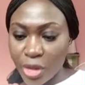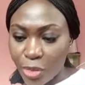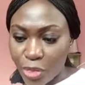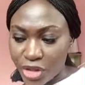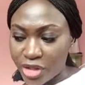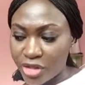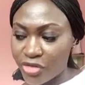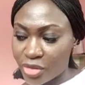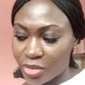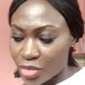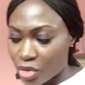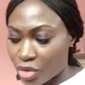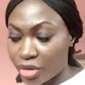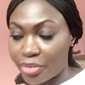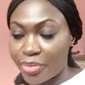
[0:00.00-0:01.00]
separate it from
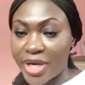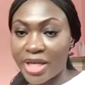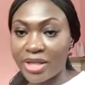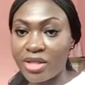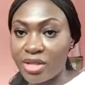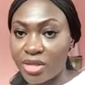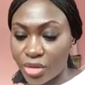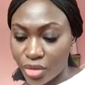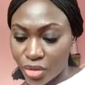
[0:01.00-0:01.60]
other parts.